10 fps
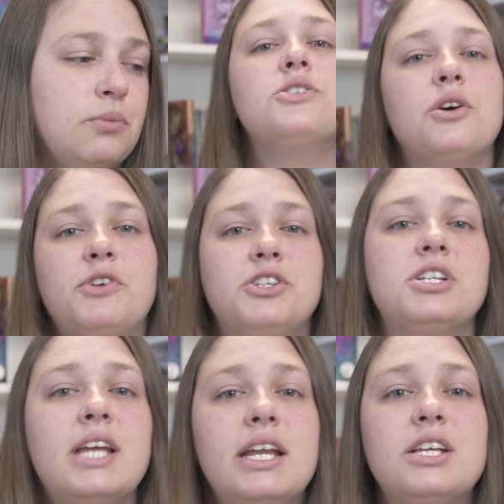So if you're
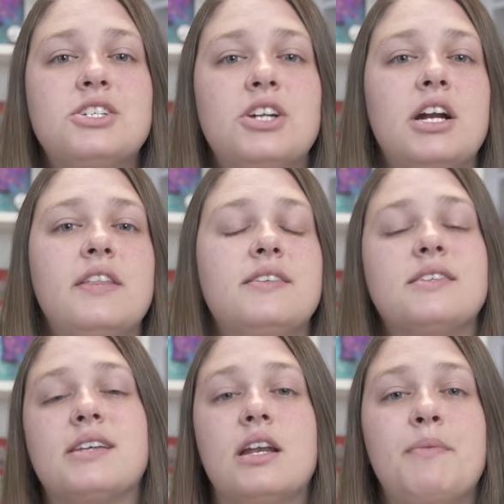just getting started, this
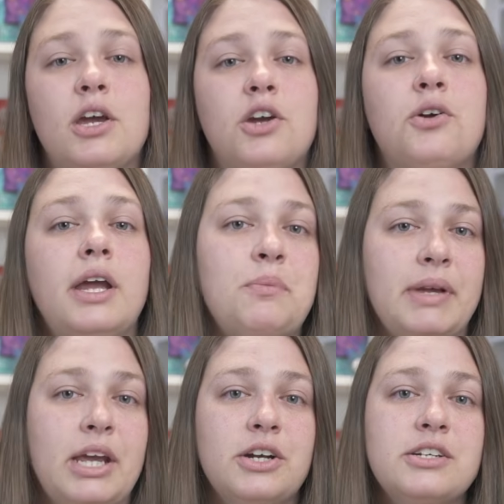is going to be a great
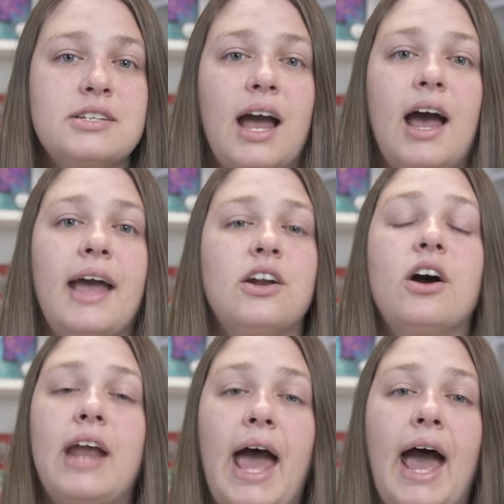beginner's guide
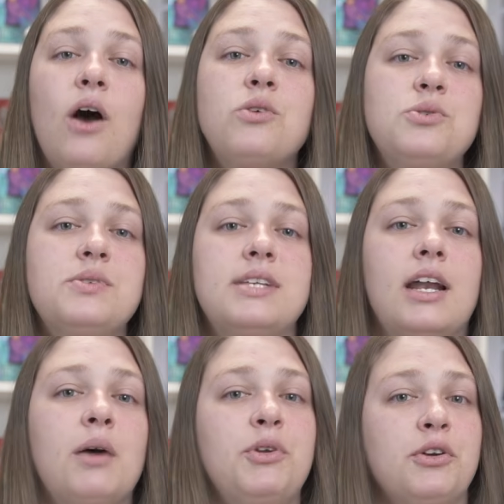on how to set
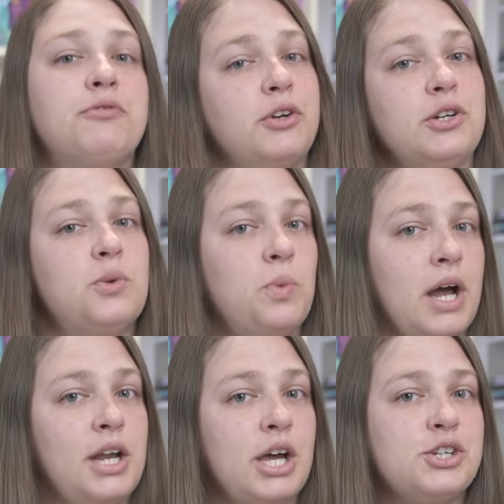up your first
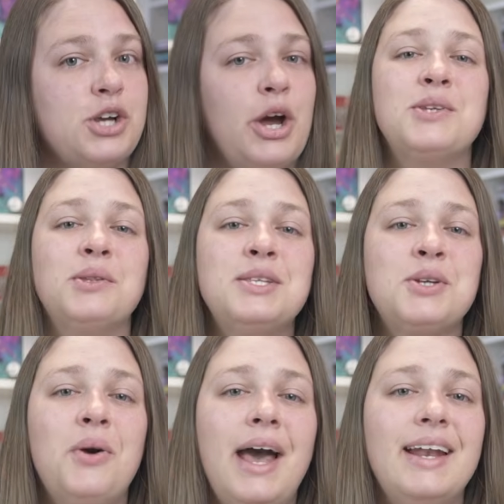Whatnot show. So let's
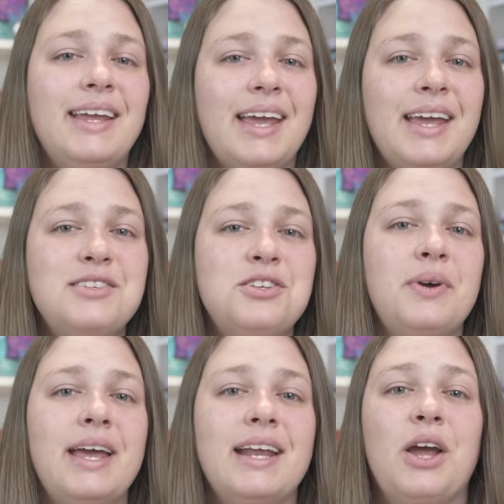go ahead and get into
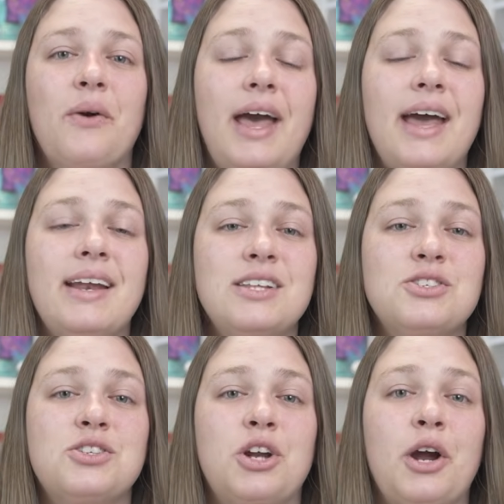it and go ahead and
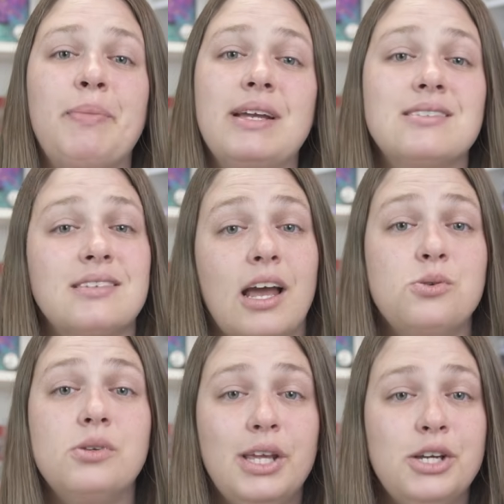start by
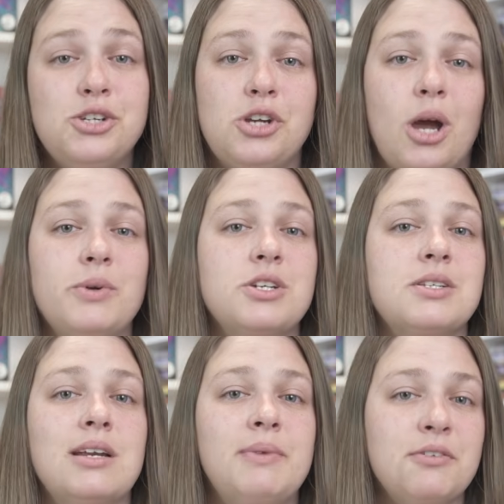scheduling a show, which is
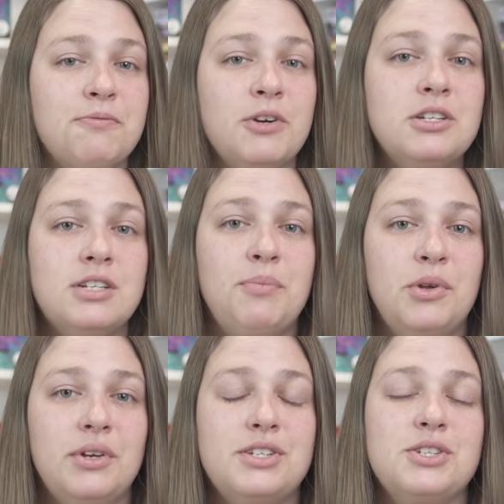going to be the first step
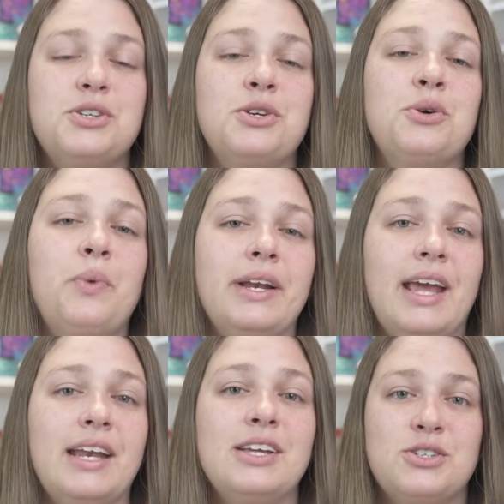you need to do when
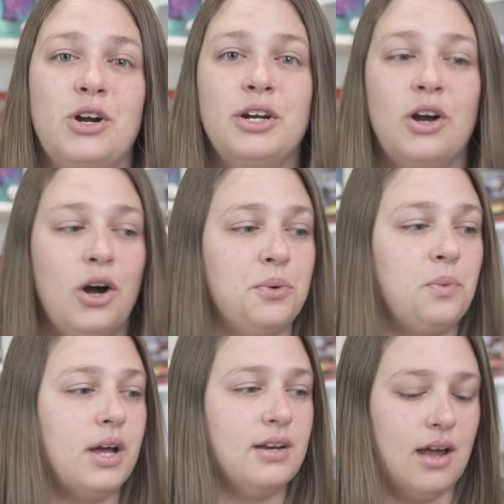getting started on
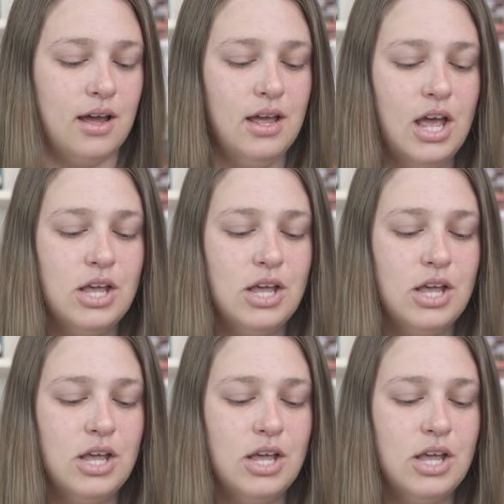Whatnot.